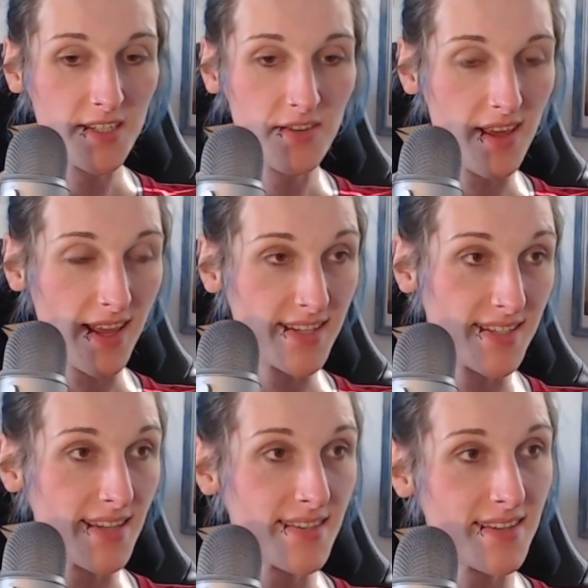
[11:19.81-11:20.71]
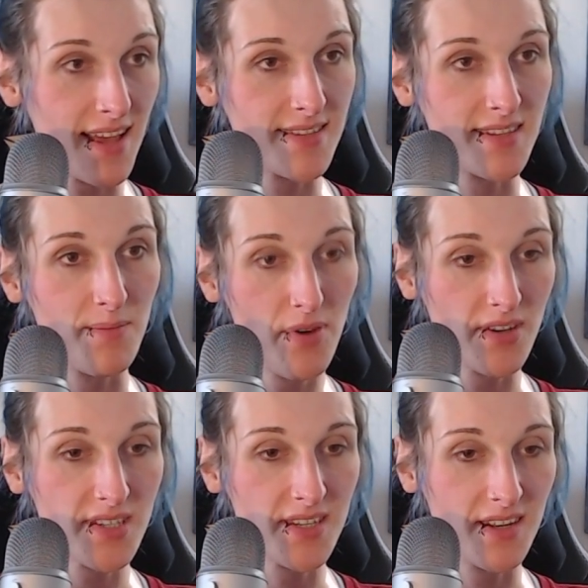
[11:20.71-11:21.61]
to exist as the
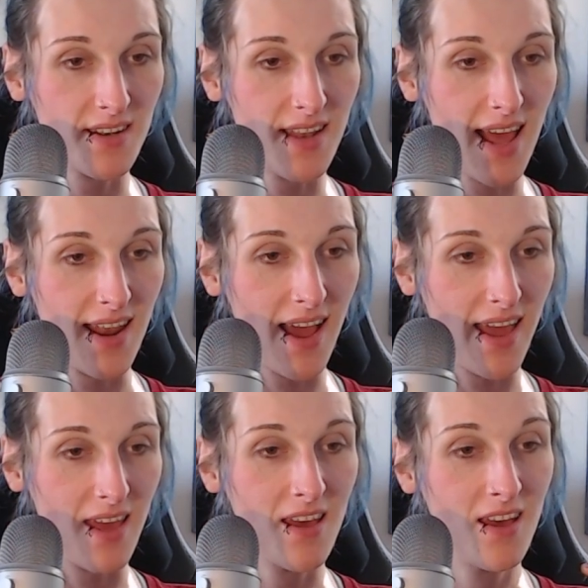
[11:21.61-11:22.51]
person that I